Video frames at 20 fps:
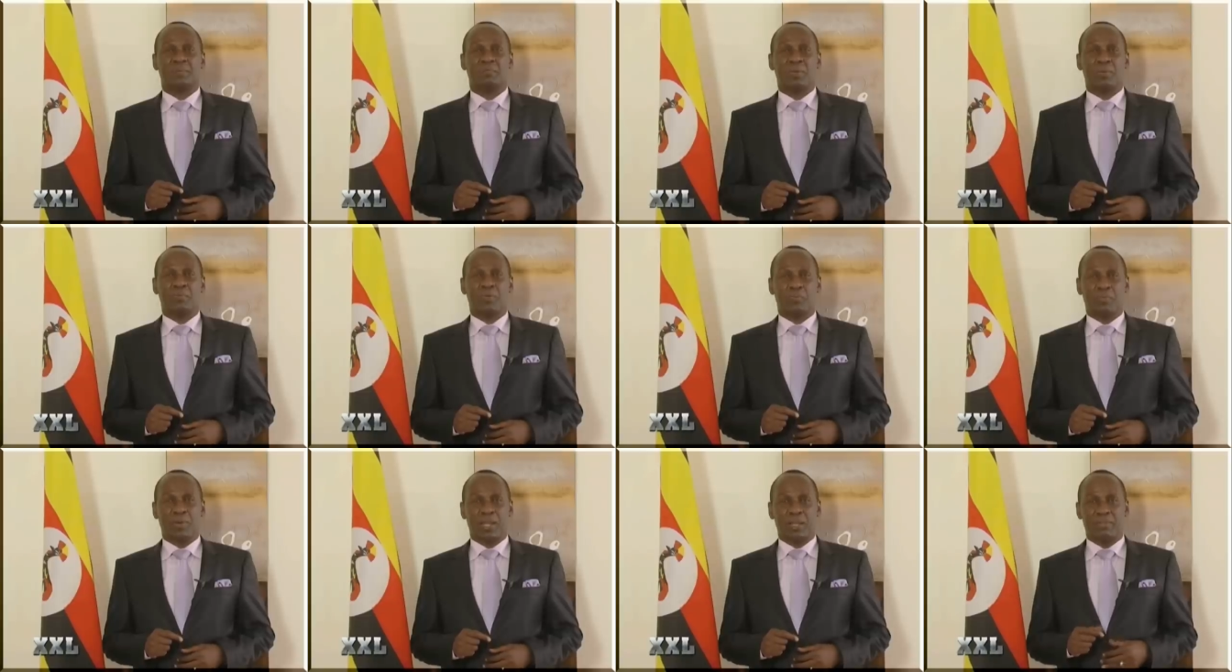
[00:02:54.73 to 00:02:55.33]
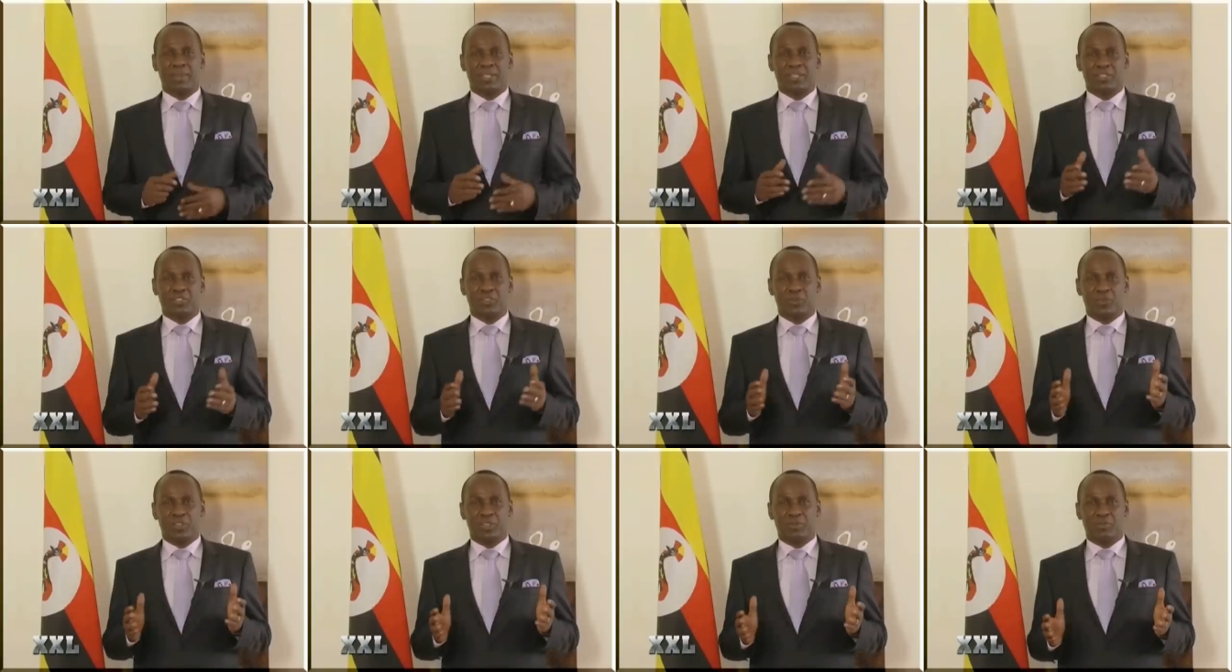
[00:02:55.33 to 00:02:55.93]
Member of Parliament,
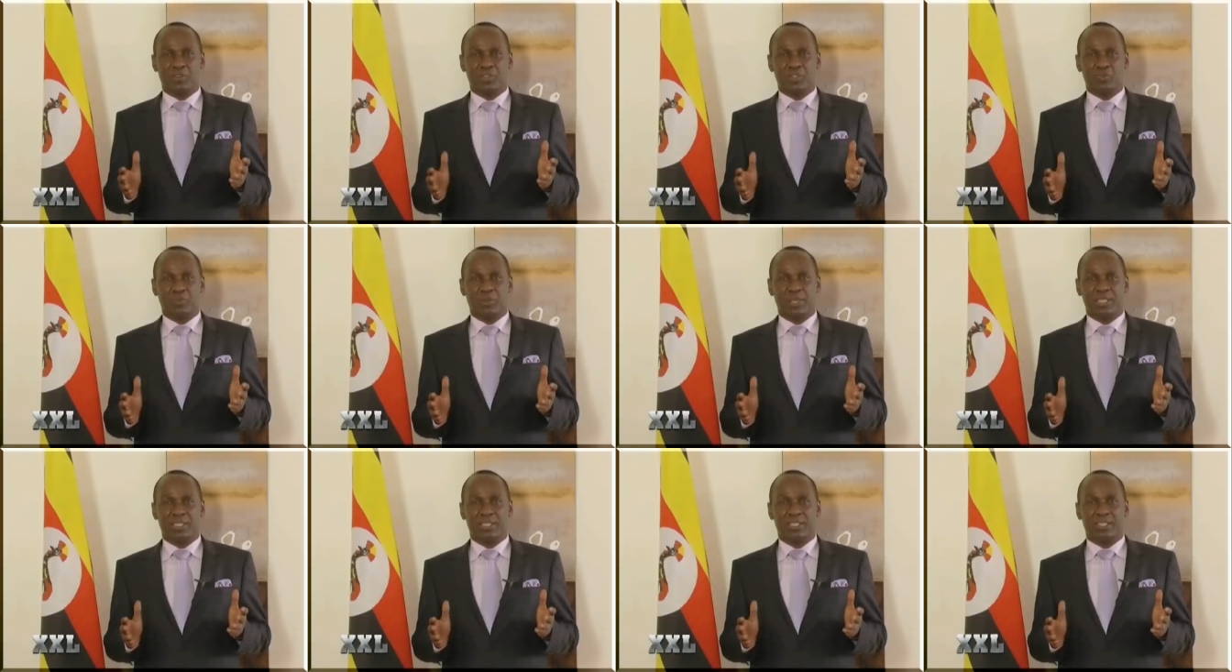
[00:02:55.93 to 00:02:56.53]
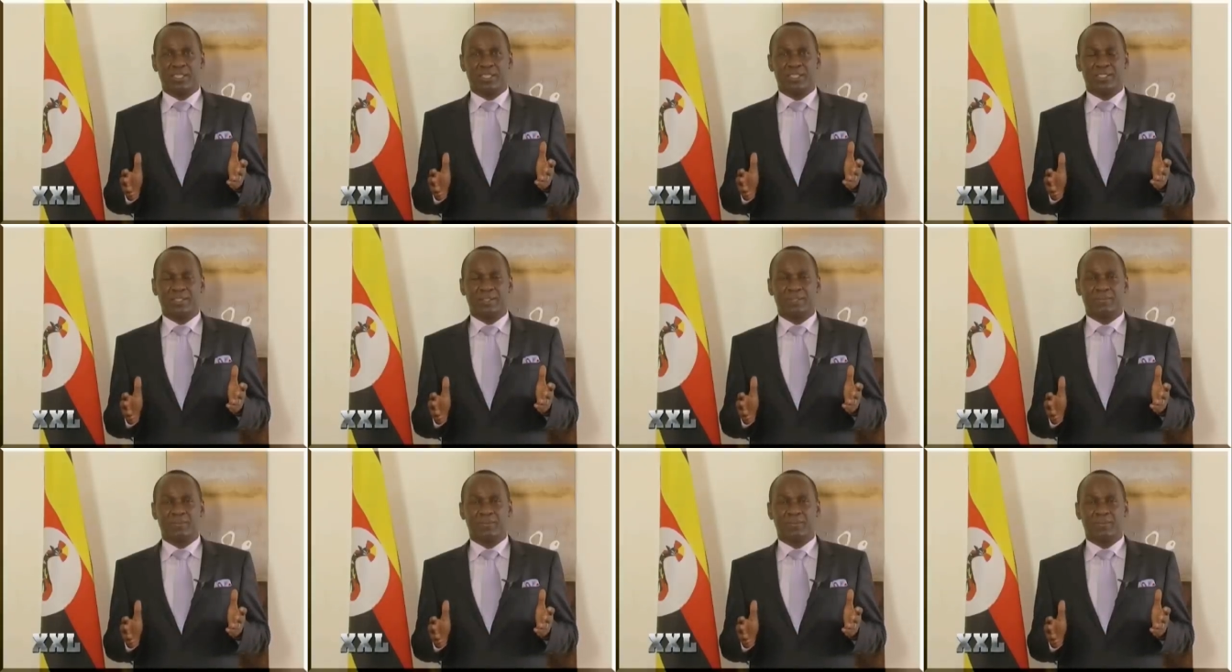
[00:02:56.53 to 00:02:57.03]
Soroti Municipality,